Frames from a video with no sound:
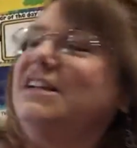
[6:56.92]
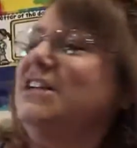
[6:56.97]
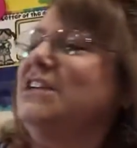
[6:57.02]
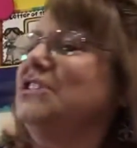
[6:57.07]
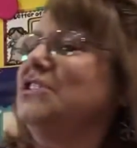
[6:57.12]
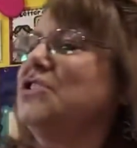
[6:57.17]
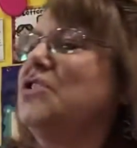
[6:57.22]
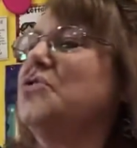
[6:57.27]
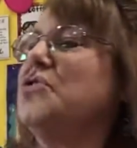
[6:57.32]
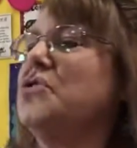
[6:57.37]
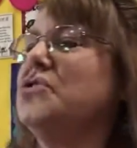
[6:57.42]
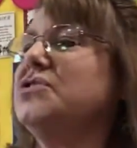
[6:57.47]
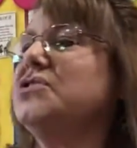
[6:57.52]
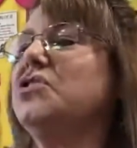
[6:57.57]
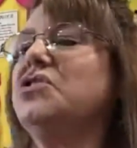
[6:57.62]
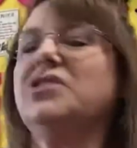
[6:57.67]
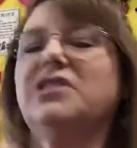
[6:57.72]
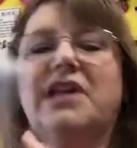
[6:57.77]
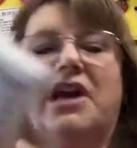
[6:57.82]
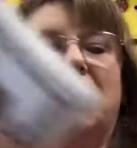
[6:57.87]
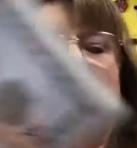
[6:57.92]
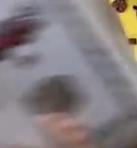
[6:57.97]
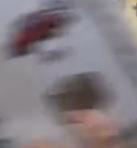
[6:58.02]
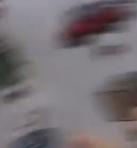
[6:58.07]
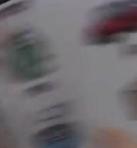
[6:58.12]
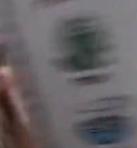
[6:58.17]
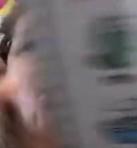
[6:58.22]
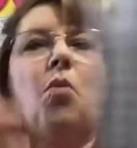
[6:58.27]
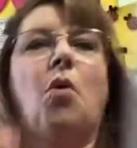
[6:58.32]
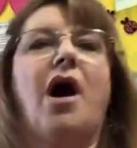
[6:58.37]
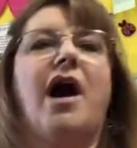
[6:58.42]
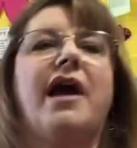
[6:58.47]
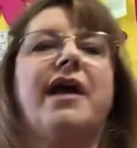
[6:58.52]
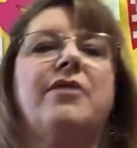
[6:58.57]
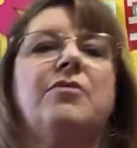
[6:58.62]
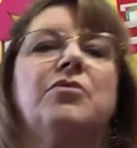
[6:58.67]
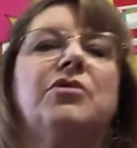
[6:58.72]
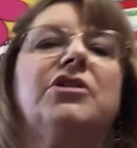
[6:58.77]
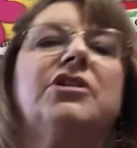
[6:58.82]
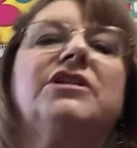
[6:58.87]
So those are letter Y
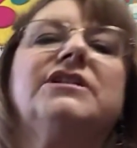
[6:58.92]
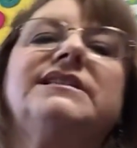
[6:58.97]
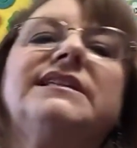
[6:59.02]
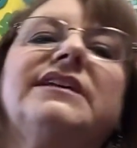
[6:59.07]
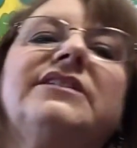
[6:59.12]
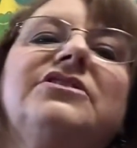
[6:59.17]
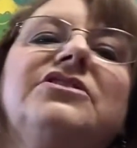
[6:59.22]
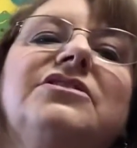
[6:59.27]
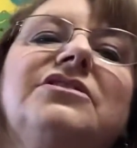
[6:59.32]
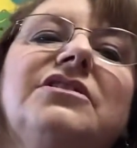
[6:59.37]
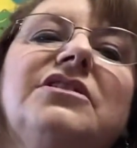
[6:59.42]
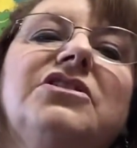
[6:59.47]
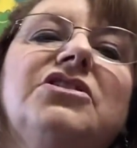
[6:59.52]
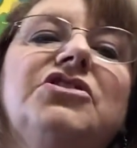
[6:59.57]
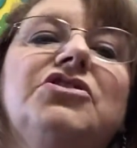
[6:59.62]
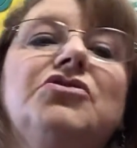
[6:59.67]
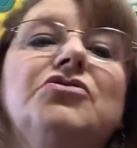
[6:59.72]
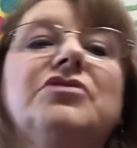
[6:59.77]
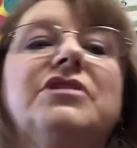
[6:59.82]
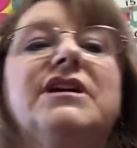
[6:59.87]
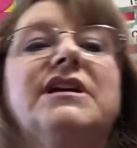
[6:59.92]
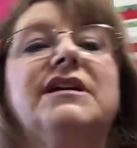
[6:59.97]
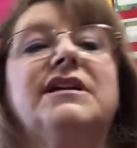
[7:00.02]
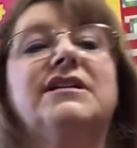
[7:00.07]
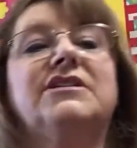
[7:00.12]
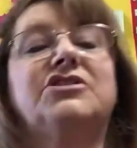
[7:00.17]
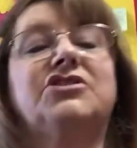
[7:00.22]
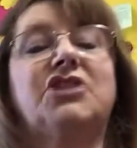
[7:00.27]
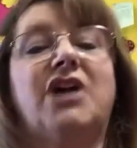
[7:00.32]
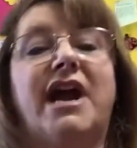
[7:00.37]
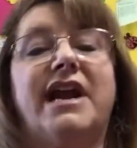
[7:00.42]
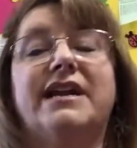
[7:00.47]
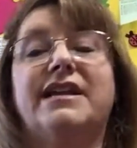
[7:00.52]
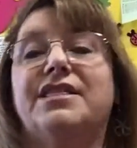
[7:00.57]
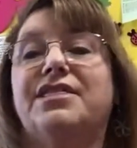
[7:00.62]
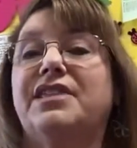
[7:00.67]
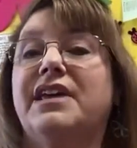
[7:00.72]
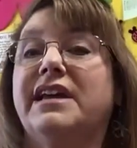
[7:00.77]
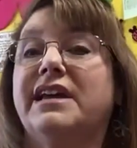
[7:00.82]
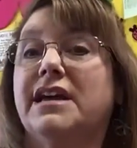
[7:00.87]
words, and you can try to
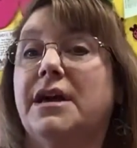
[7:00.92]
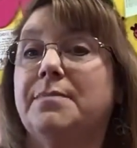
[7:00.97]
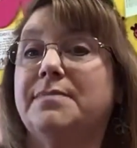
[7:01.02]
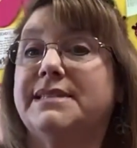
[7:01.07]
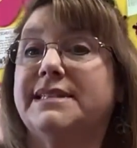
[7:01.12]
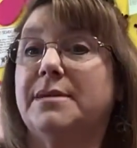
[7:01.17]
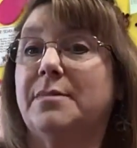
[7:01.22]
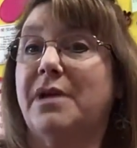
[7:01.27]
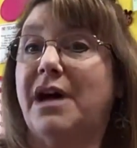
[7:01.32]
think up some